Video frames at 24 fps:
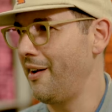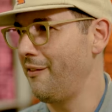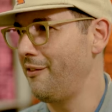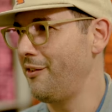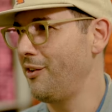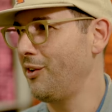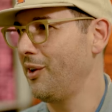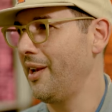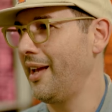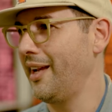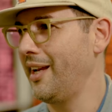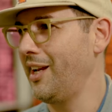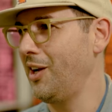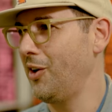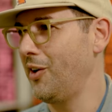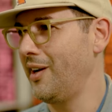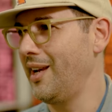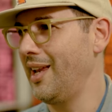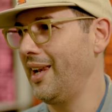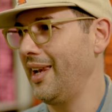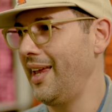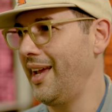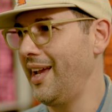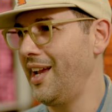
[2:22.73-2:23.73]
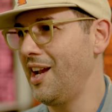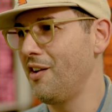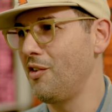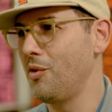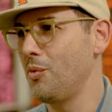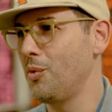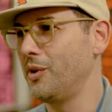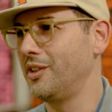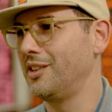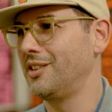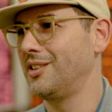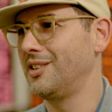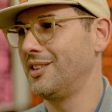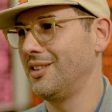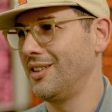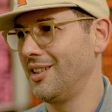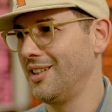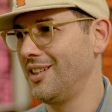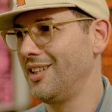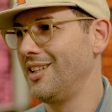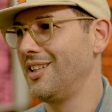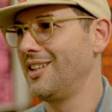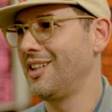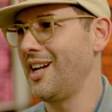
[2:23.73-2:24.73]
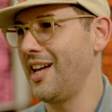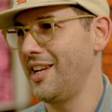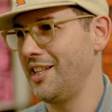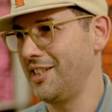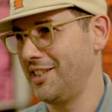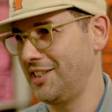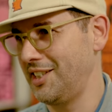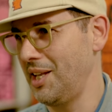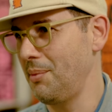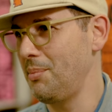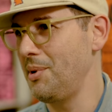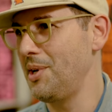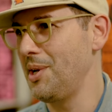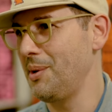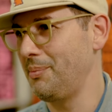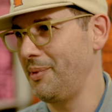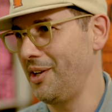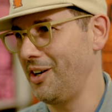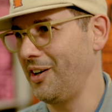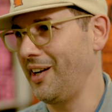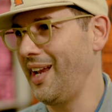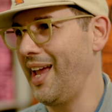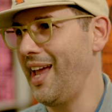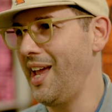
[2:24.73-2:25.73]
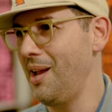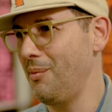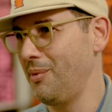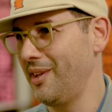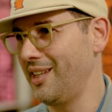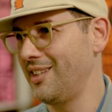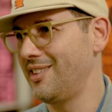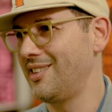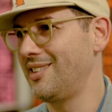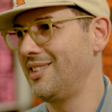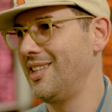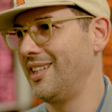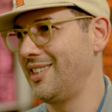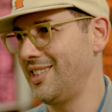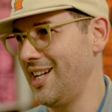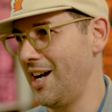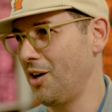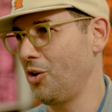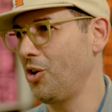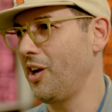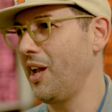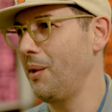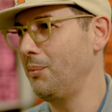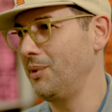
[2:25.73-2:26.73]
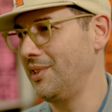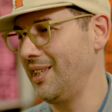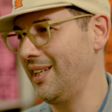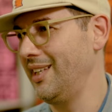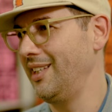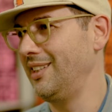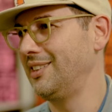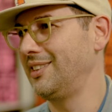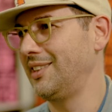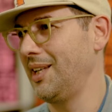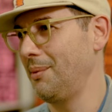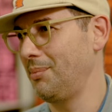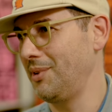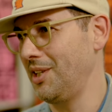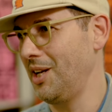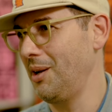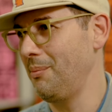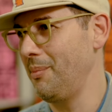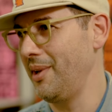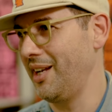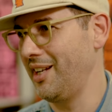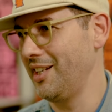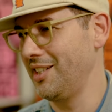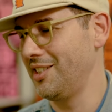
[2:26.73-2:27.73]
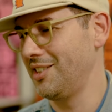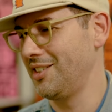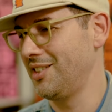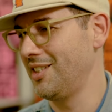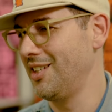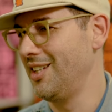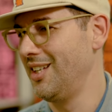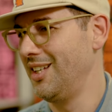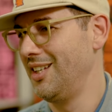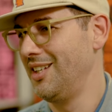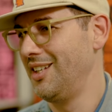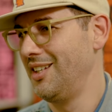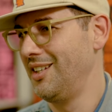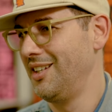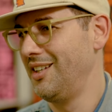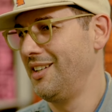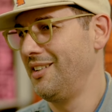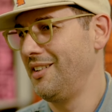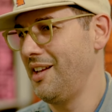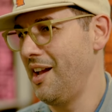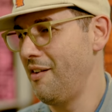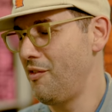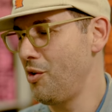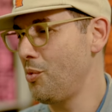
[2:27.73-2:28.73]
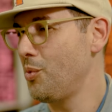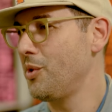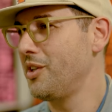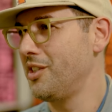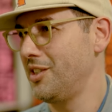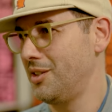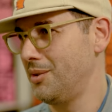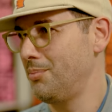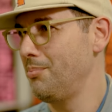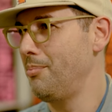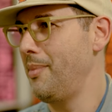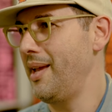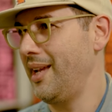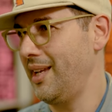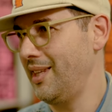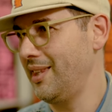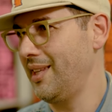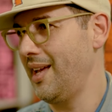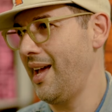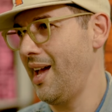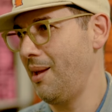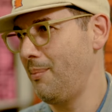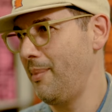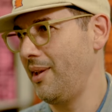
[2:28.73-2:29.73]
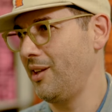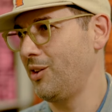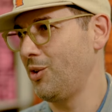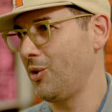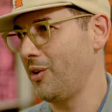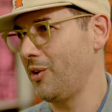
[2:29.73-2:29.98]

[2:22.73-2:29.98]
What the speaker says: I feel like here in LA, everyone's kind of stepping up their game. The taco game is getting stepped up because everyone's making the handmade